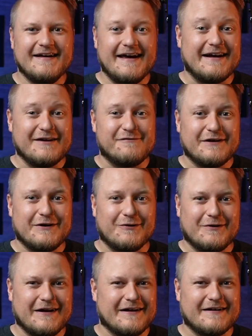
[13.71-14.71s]
and I
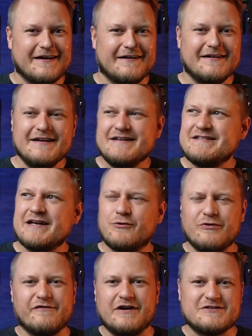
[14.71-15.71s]
figured that I can
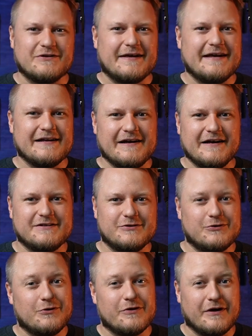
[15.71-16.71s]
sacrifice the key light
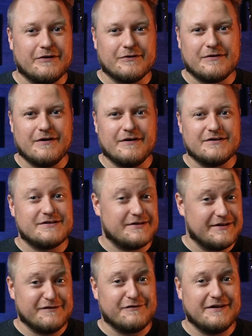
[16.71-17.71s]
to the thunder gods
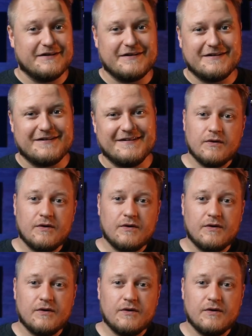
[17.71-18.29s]
if needed.